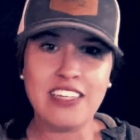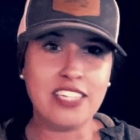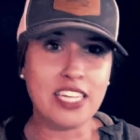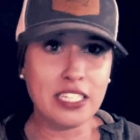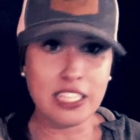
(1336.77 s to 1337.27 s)

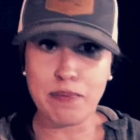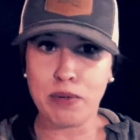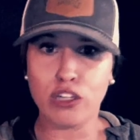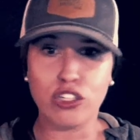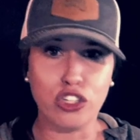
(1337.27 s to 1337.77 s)
Dig
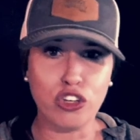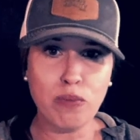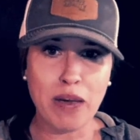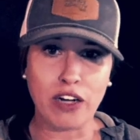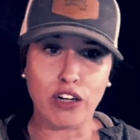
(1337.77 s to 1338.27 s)
deeper, do
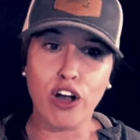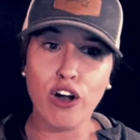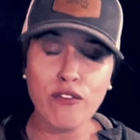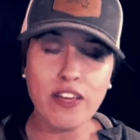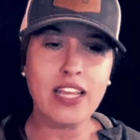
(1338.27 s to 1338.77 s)
better.
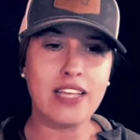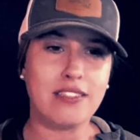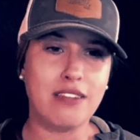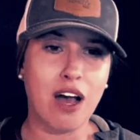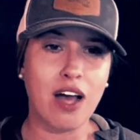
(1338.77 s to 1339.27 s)
COVID is
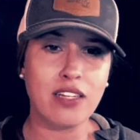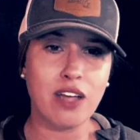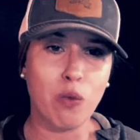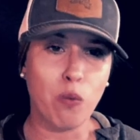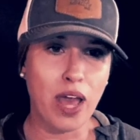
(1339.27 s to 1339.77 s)
not a
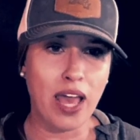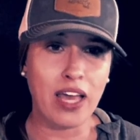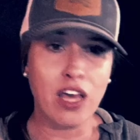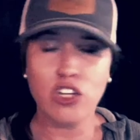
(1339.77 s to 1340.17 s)
way